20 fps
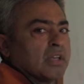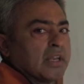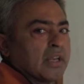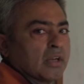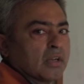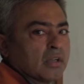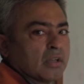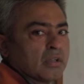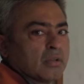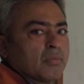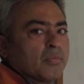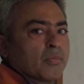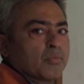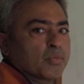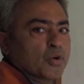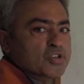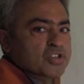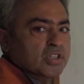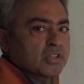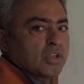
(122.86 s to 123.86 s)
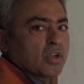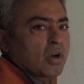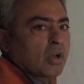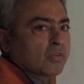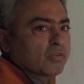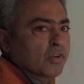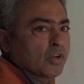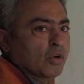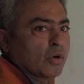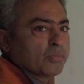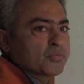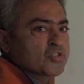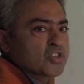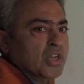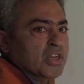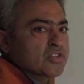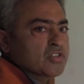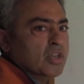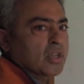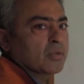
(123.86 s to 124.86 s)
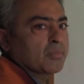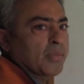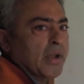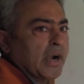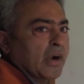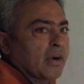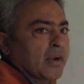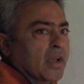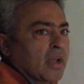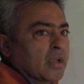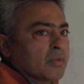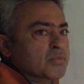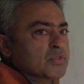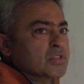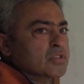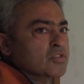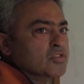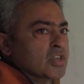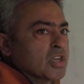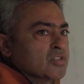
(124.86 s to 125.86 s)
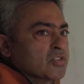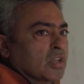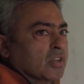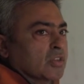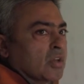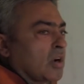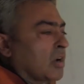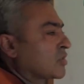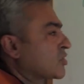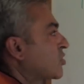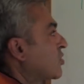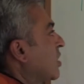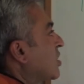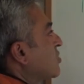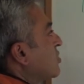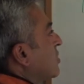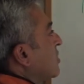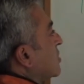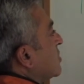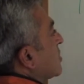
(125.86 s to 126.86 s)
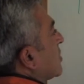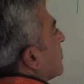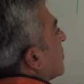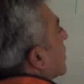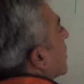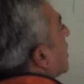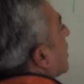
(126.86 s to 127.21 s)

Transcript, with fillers: needle, pushing the envelope, changing paradigms, changing thought structures.